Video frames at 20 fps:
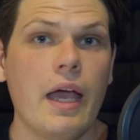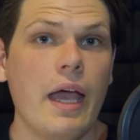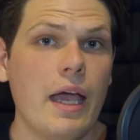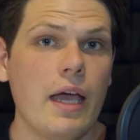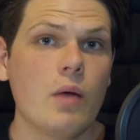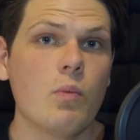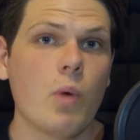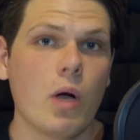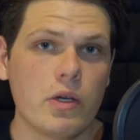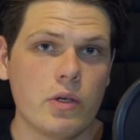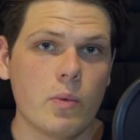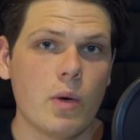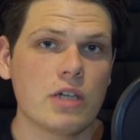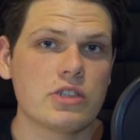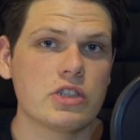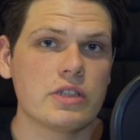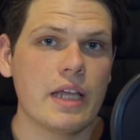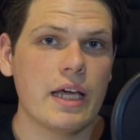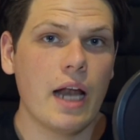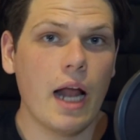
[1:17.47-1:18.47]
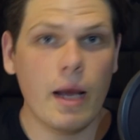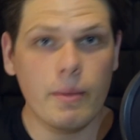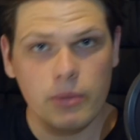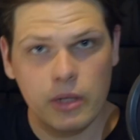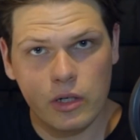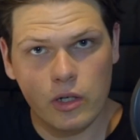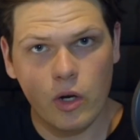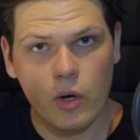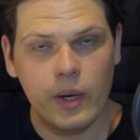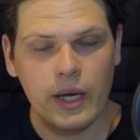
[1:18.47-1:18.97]
And while you're watching that, I'm
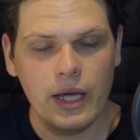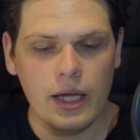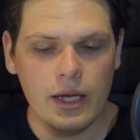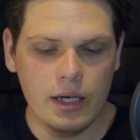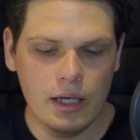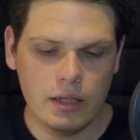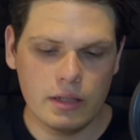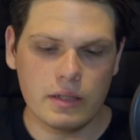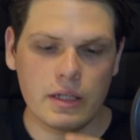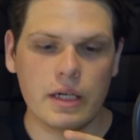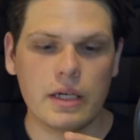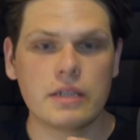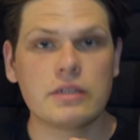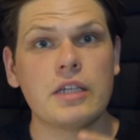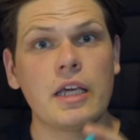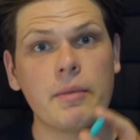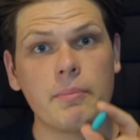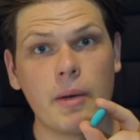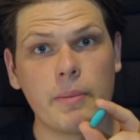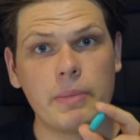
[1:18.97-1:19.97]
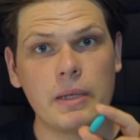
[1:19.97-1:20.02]
going to go ahead and take my